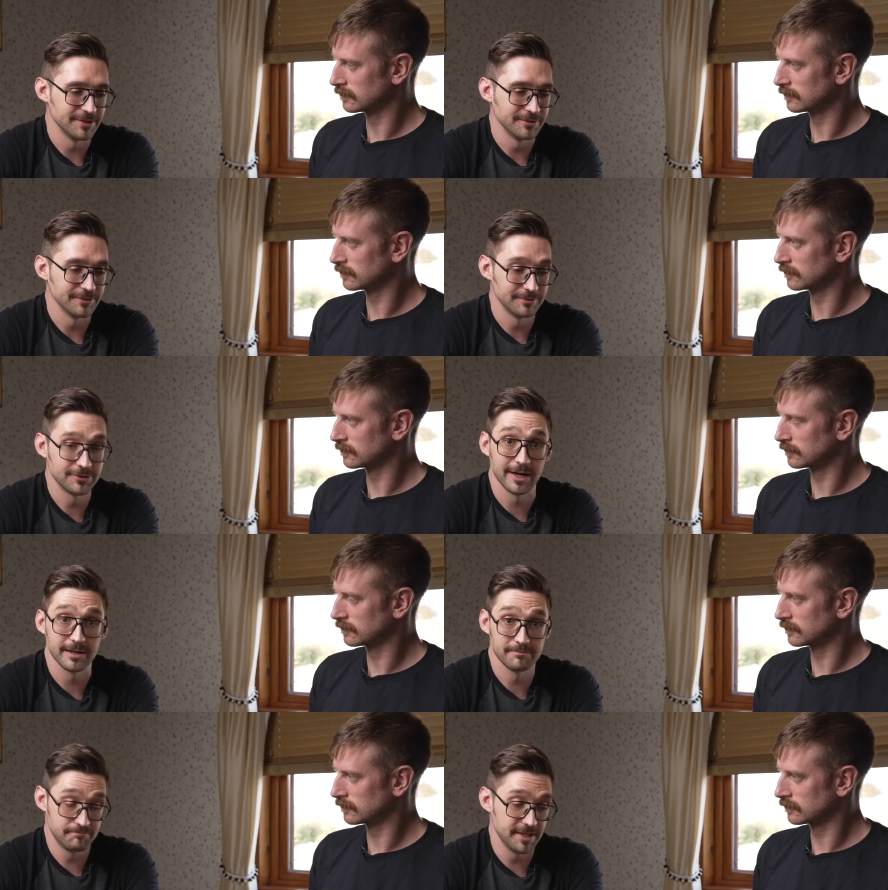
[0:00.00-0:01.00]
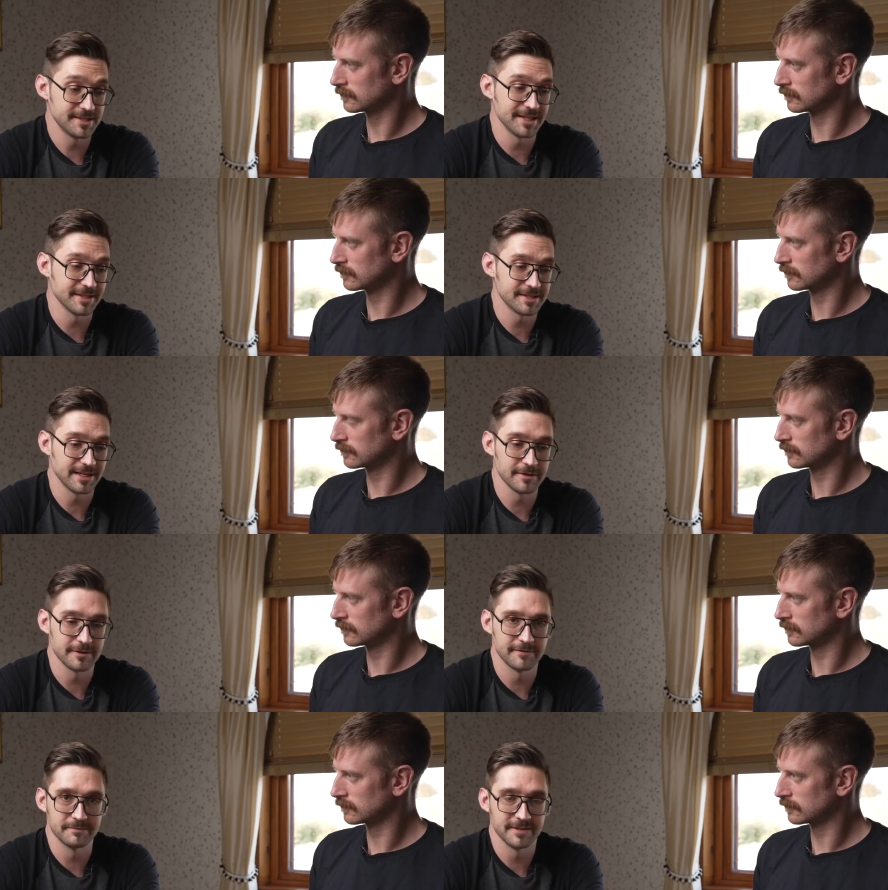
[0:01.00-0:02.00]
Speaker 1: to try to piece things
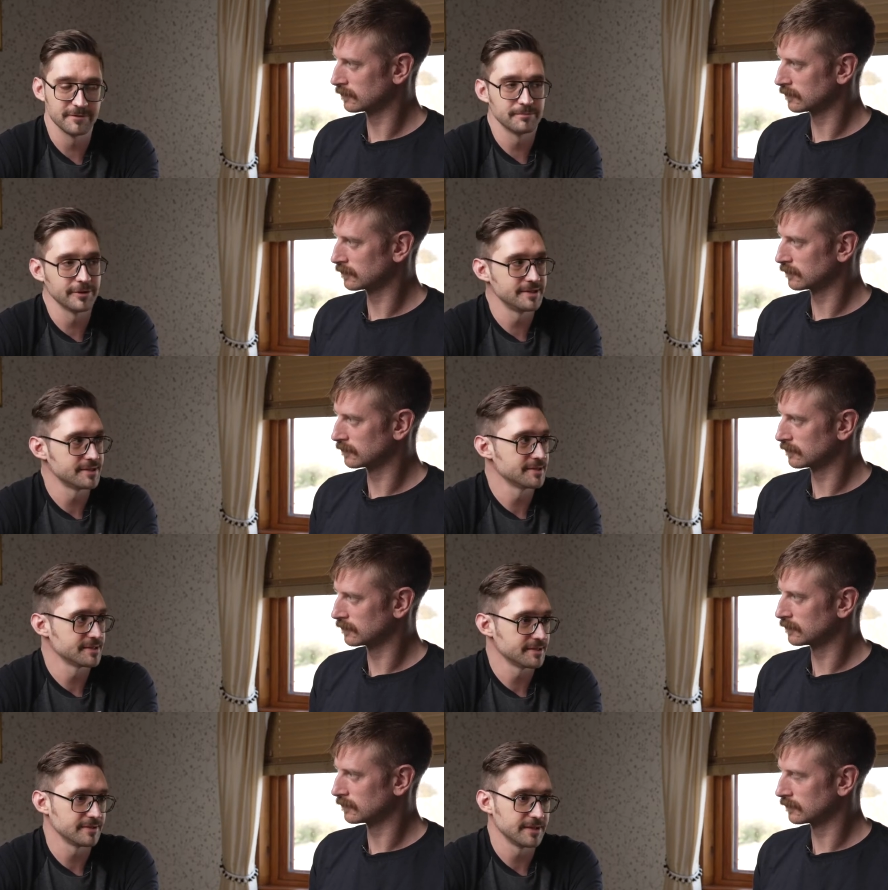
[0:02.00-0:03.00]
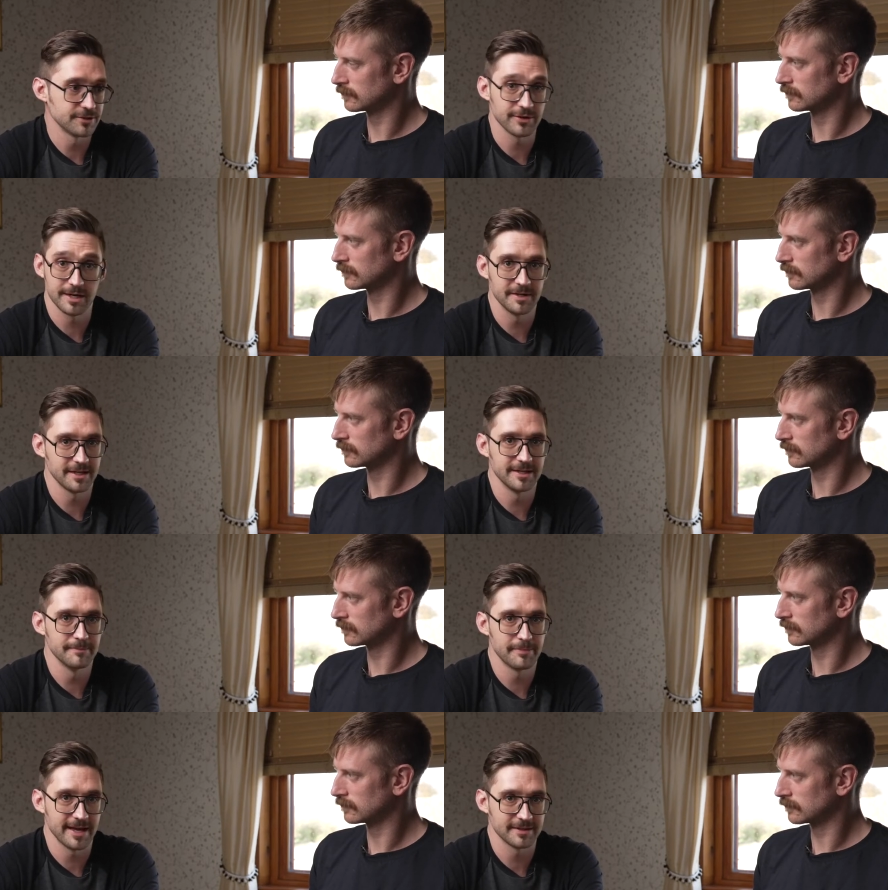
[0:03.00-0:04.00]
together from different places and, and try to make an
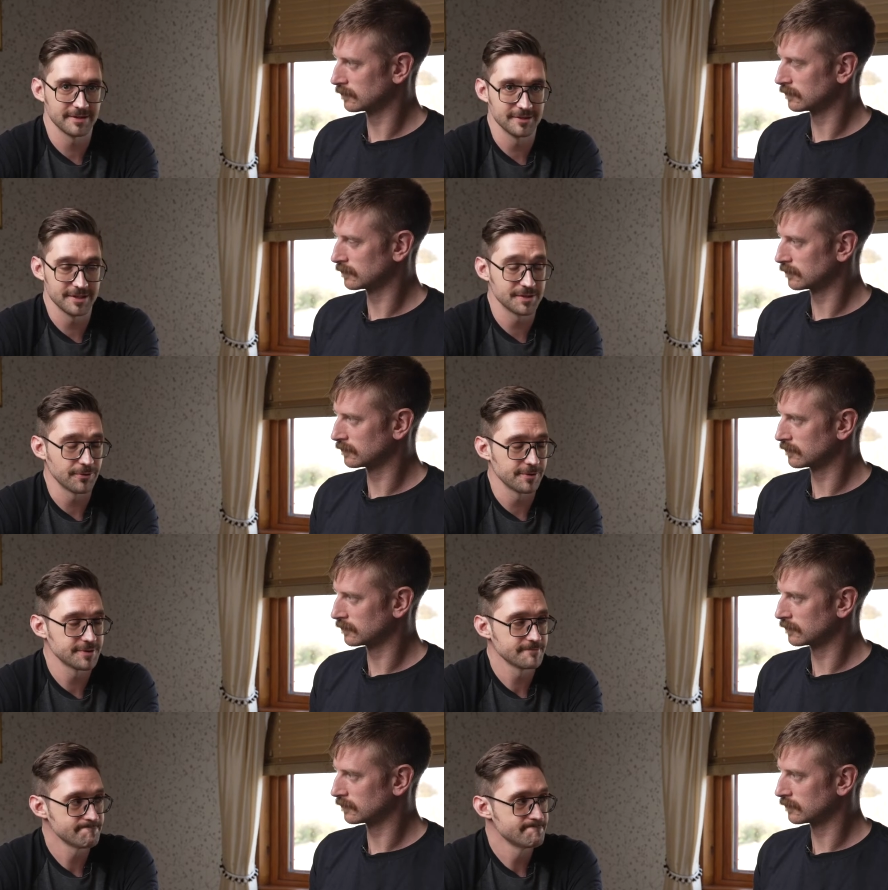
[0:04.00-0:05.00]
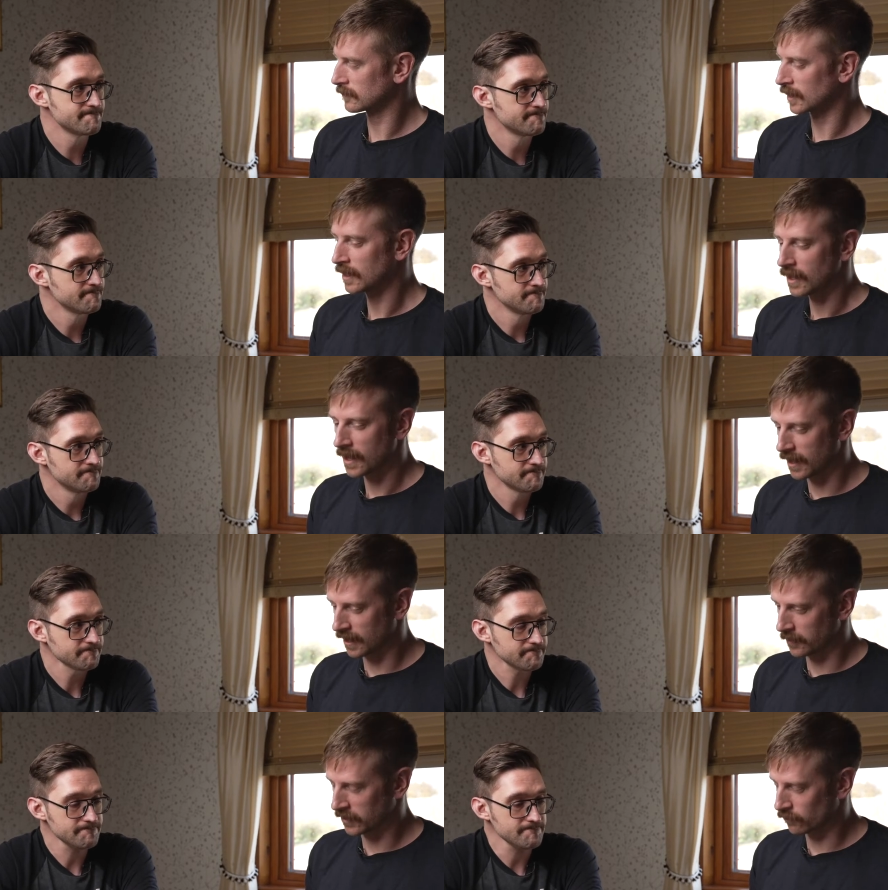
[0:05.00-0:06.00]
impact on the discourse.
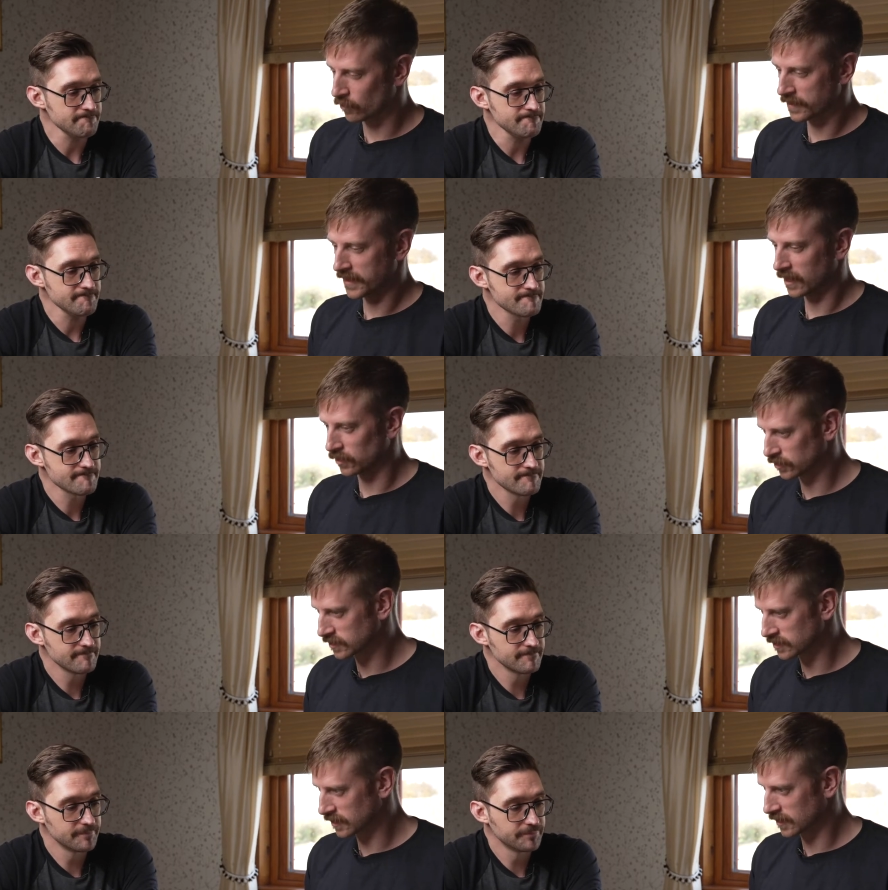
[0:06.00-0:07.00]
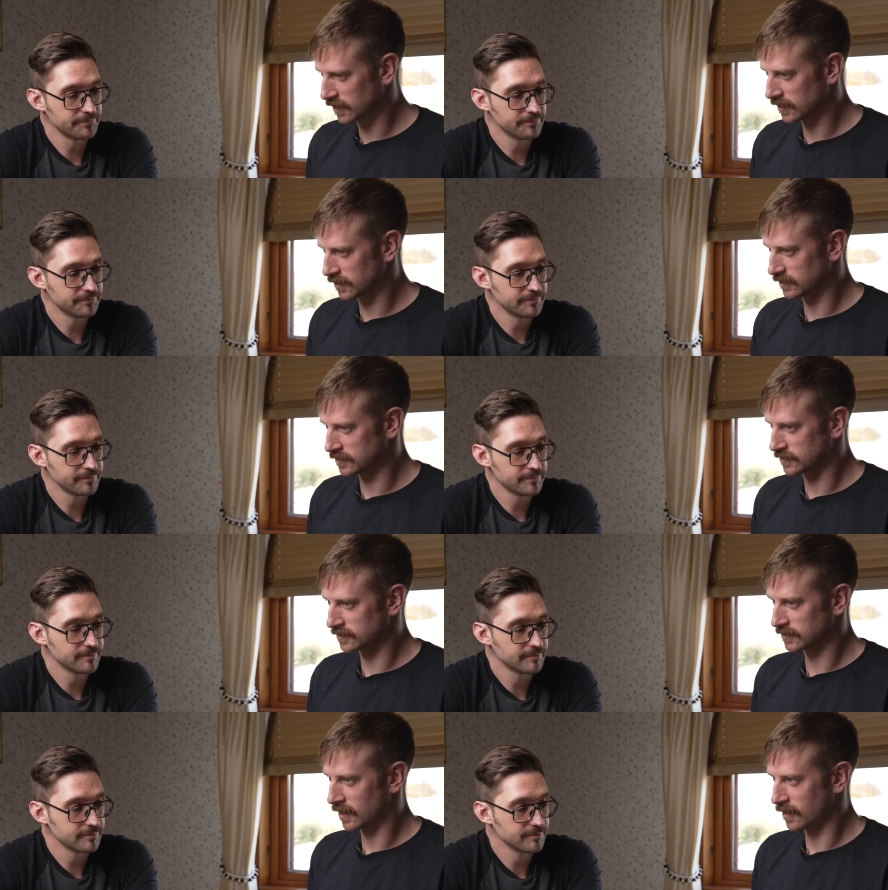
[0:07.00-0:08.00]
Speaker 2: And I mean, what that looks like
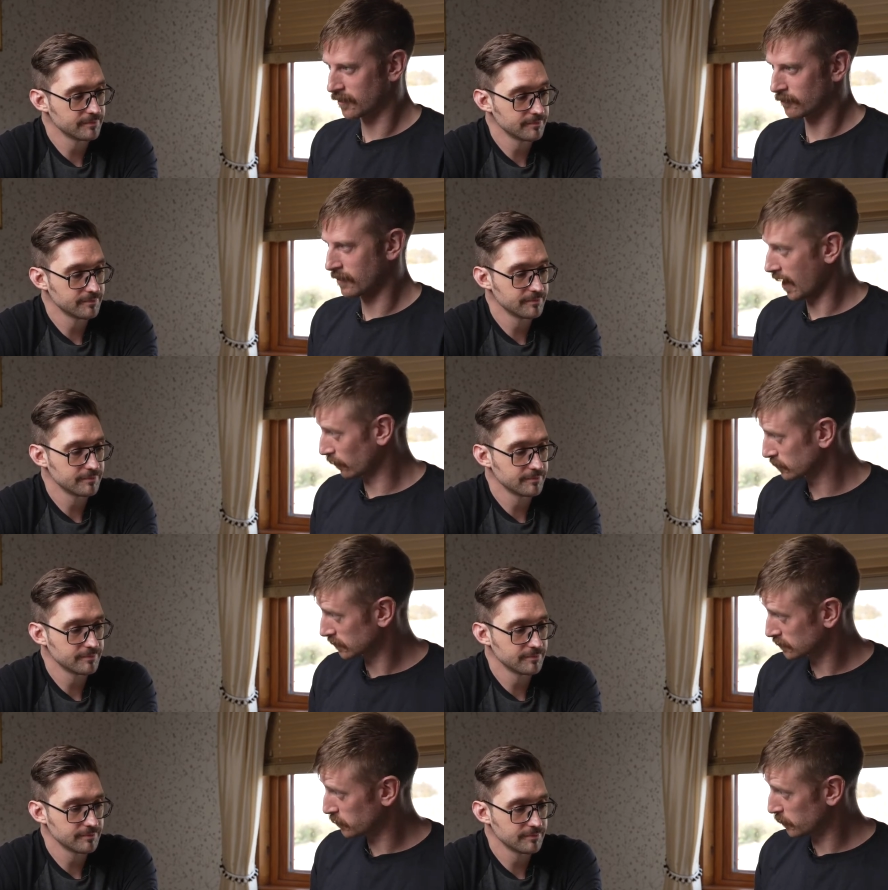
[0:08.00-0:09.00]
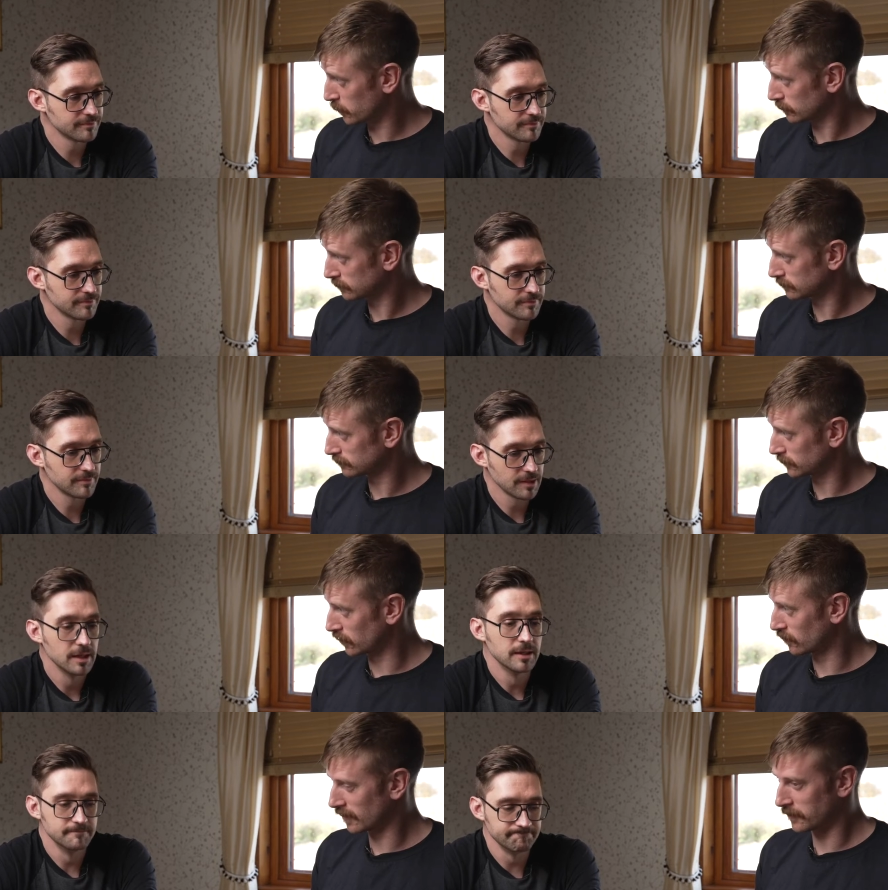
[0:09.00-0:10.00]
is um, housing some people
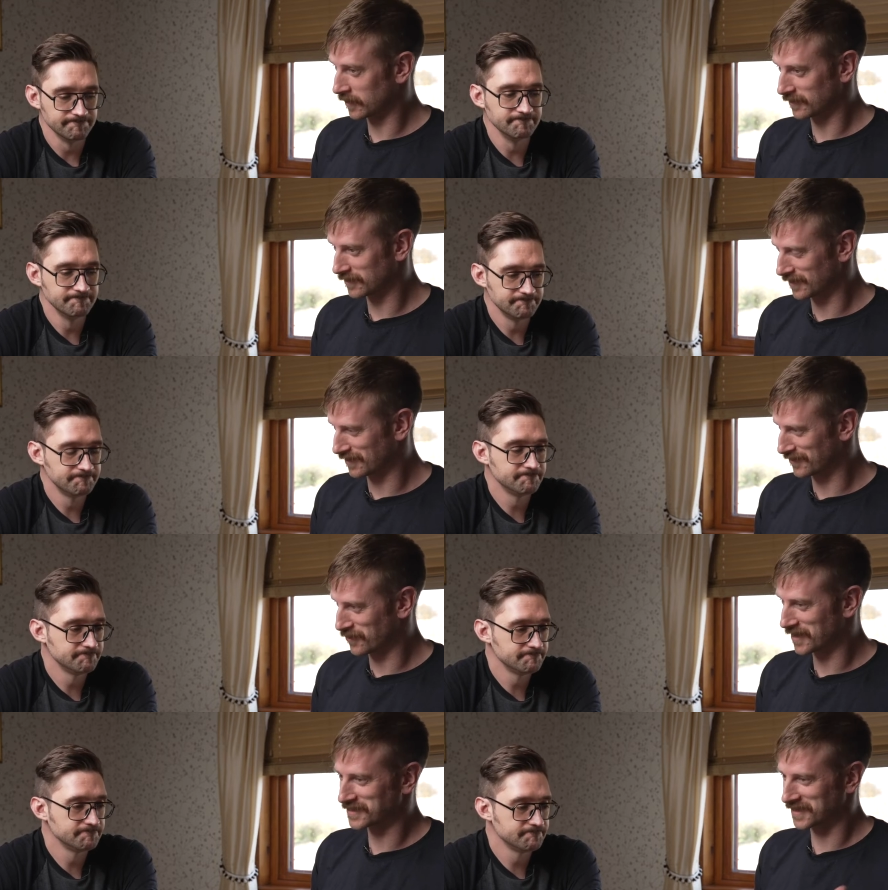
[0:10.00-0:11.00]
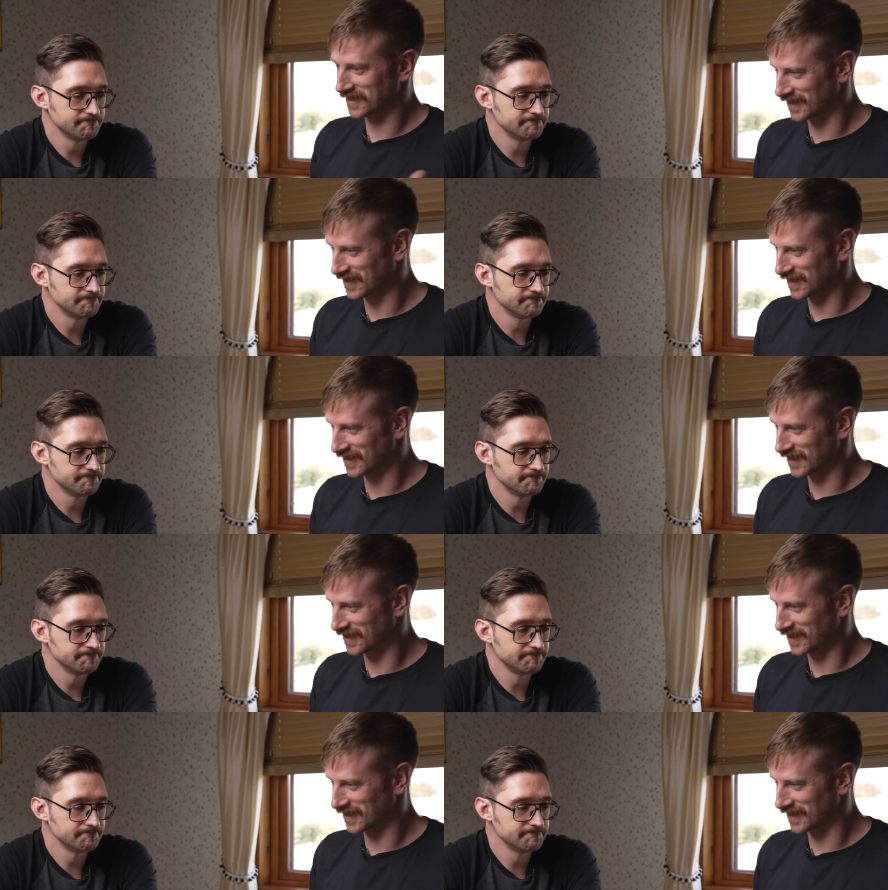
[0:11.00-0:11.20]
you know, I mean, uh, renting